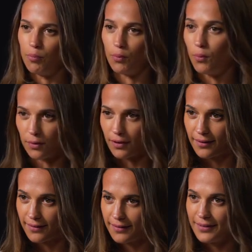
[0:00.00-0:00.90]

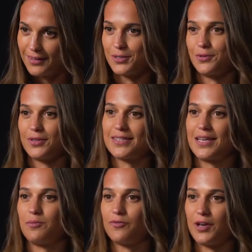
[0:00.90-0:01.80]
born into the
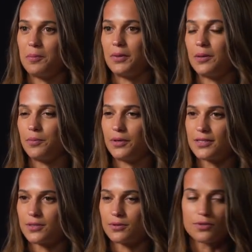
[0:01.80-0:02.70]
same family,
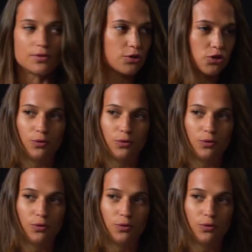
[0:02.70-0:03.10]
but it's also the